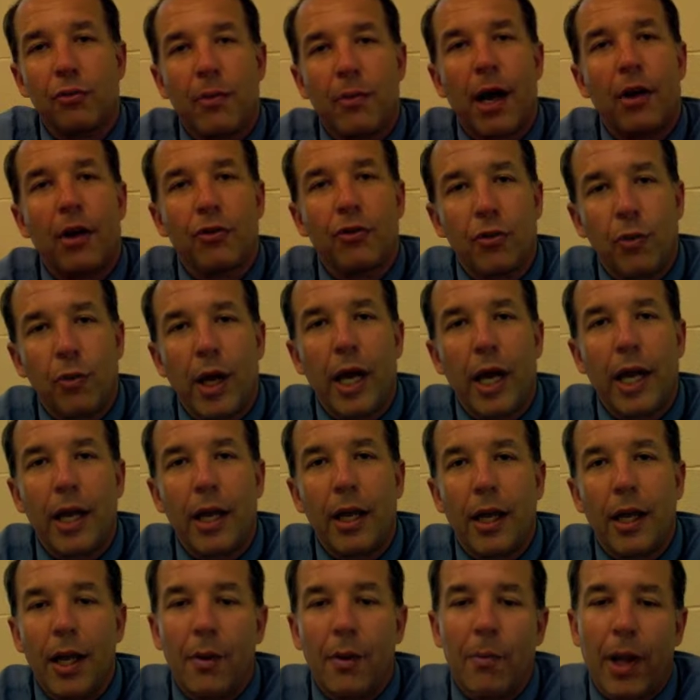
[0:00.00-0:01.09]
miles away,
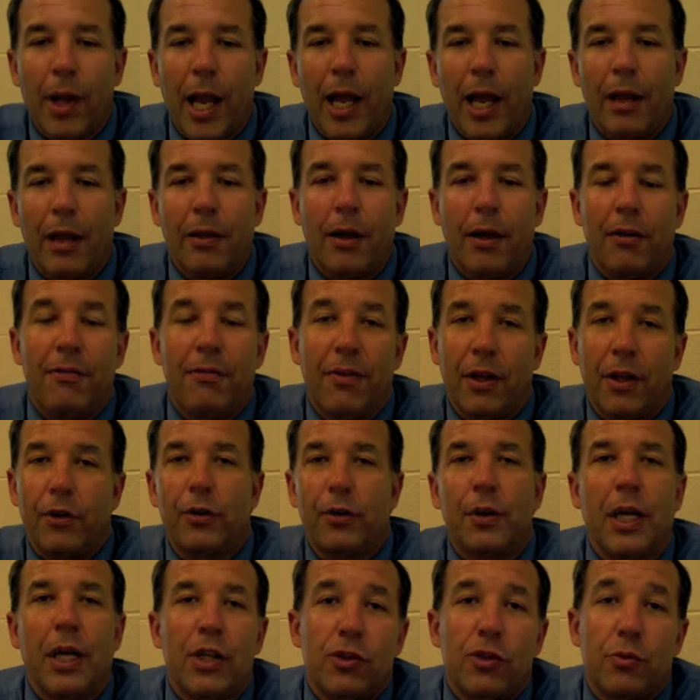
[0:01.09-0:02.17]
but I, I fail to
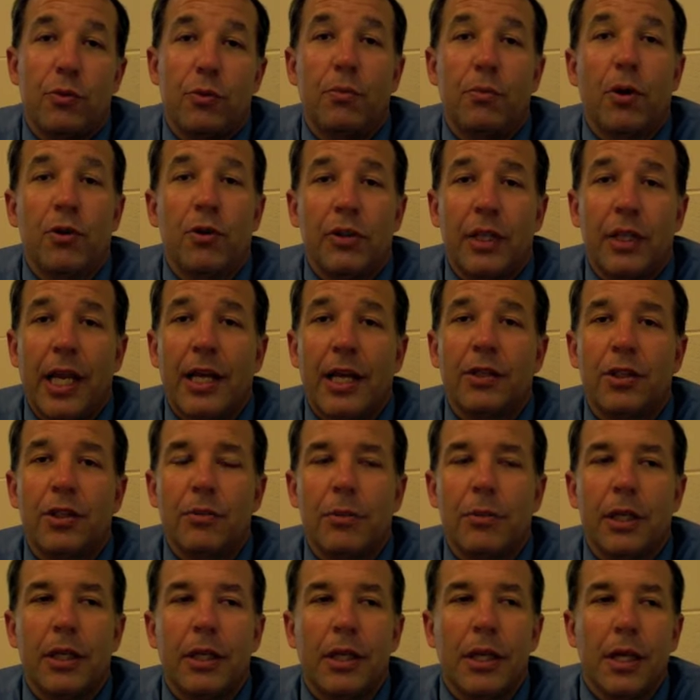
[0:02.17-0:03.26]
engage with the person next to me.
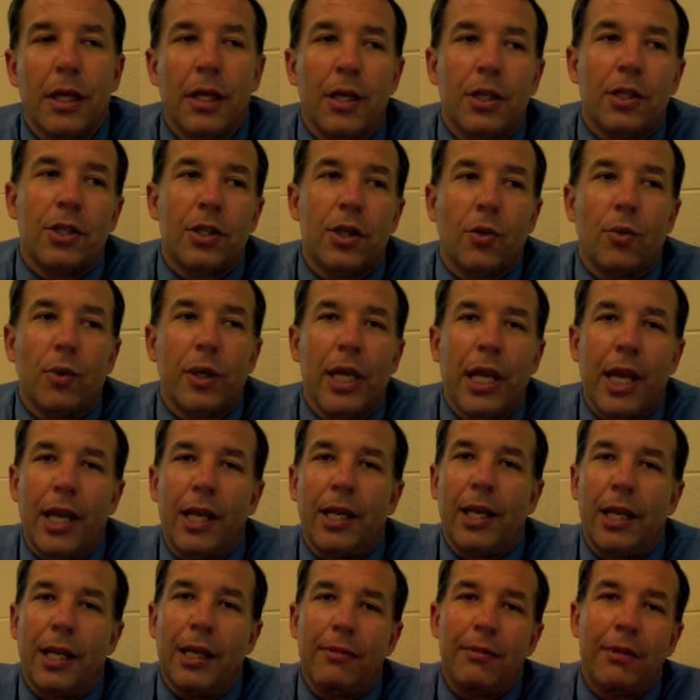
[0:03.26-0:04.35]
So we can't
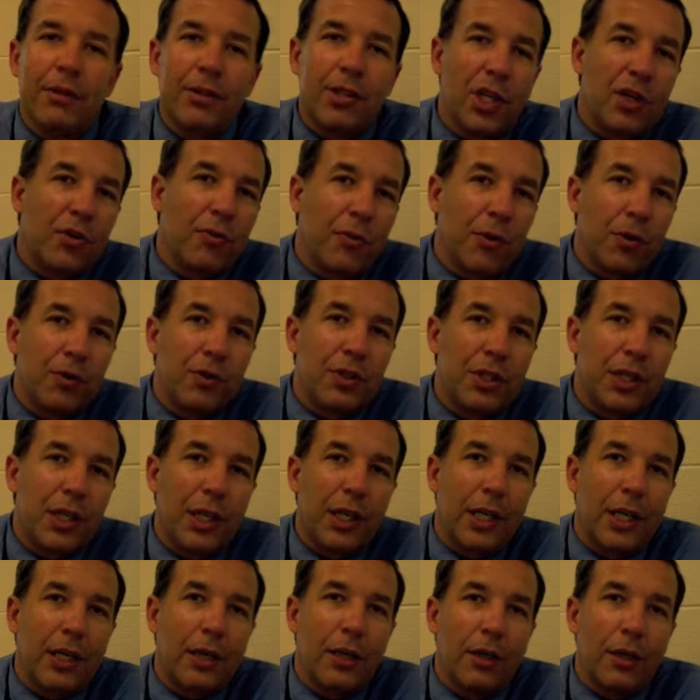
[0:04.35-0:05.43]
leave the cell phone
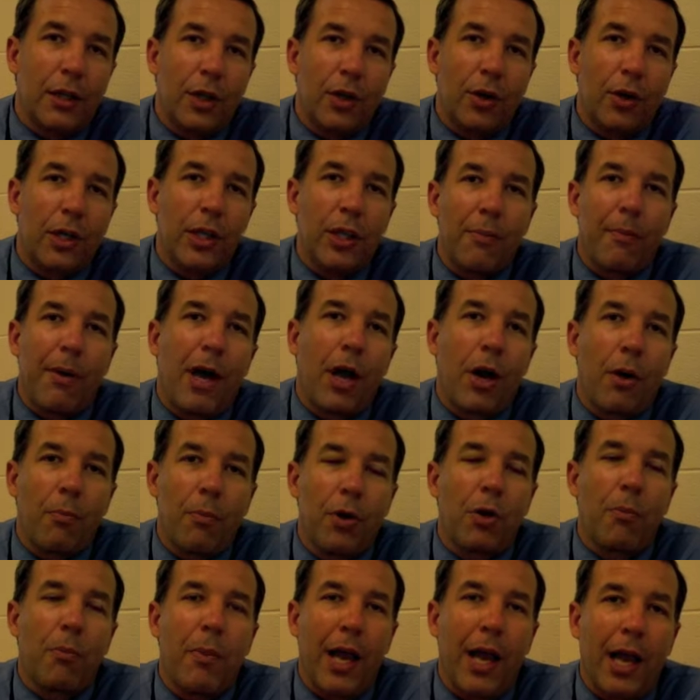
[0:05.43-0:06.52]
sitting, you know, in the
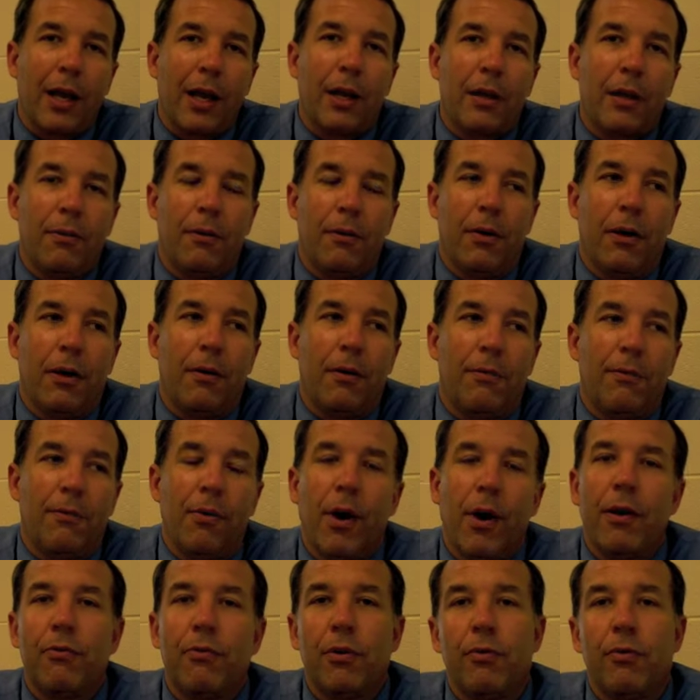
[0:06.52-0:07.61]
book bag uh,
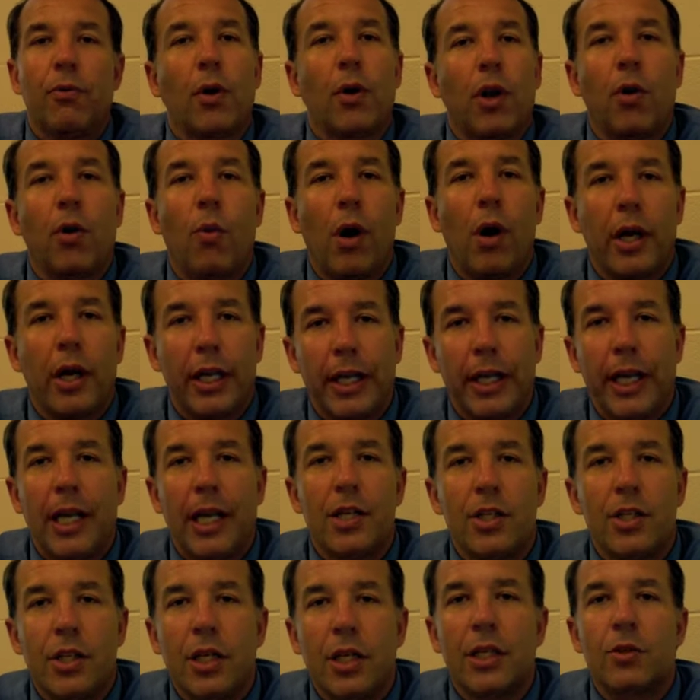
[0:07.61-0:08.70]
forever if we're going to want to engage
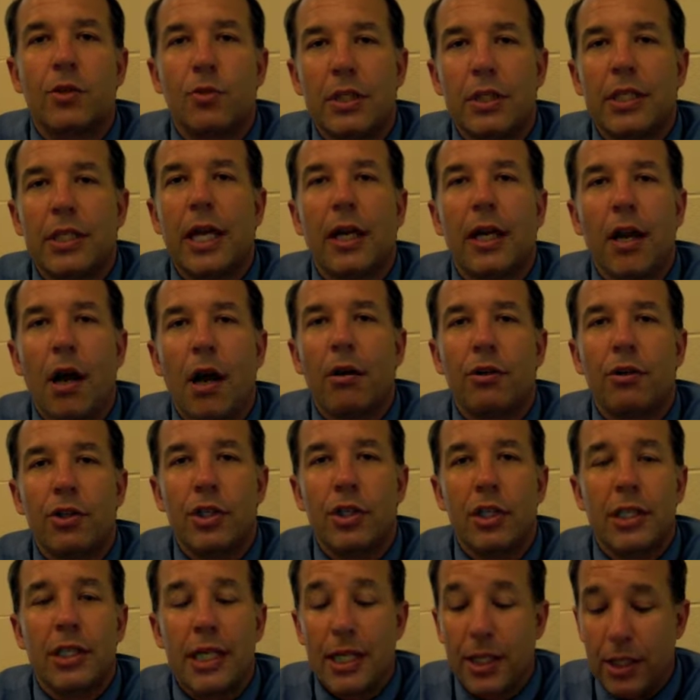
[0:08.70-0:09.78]
kids with technology and
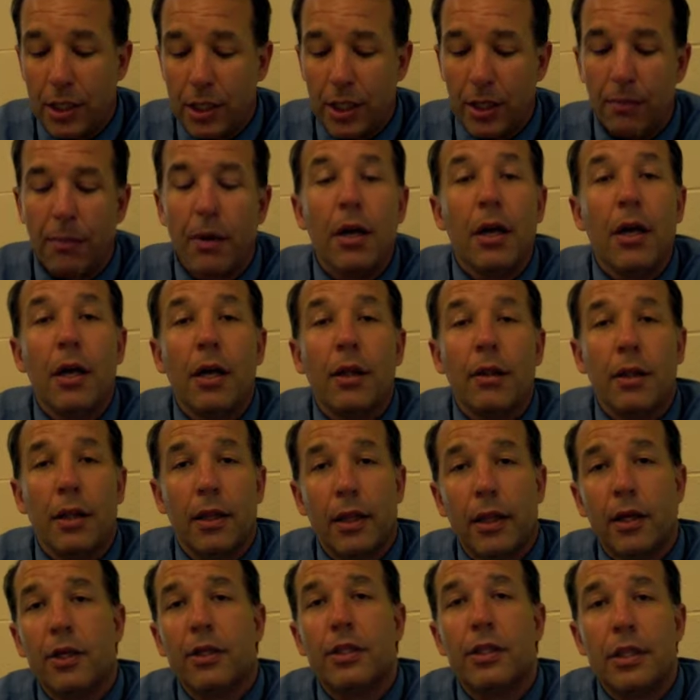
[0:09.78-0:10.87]
teach them the
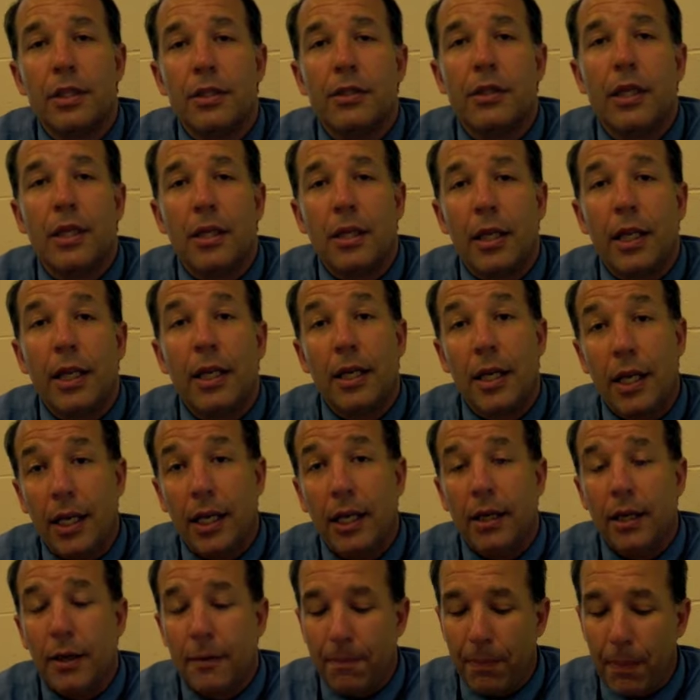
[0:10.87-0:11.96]
literacies they, they need,
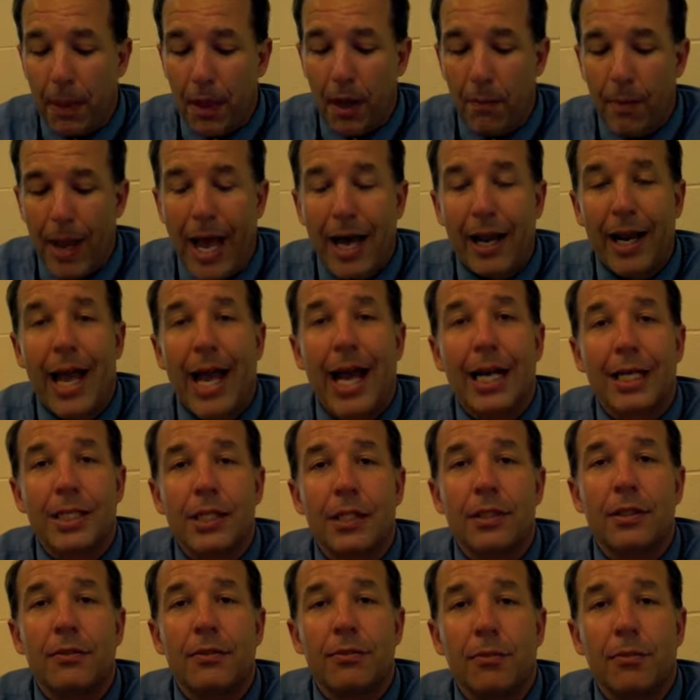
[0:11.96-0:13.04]
um, how to
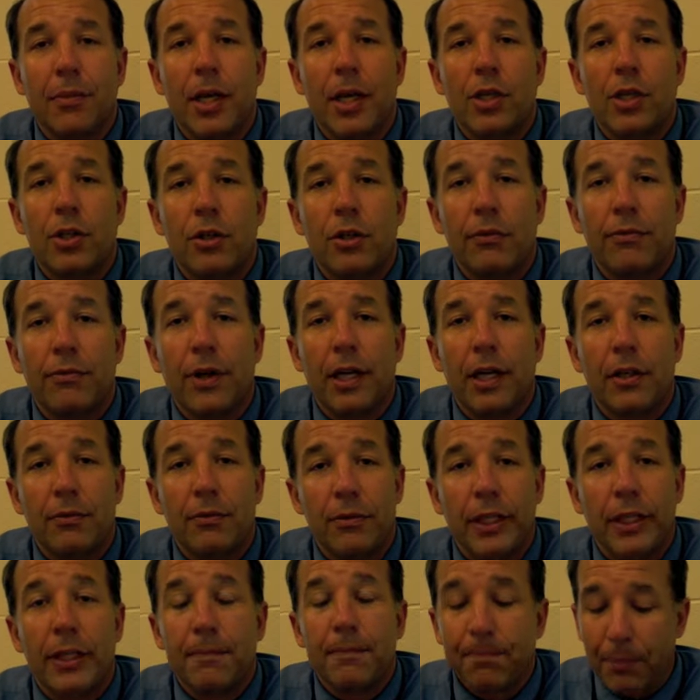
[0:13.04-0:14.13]
access information
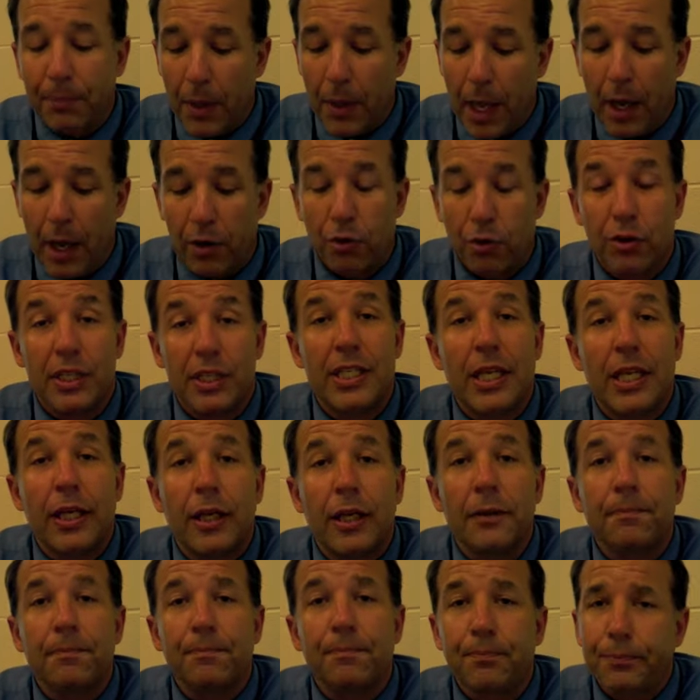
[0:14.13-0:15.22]
effectively, how to critique it,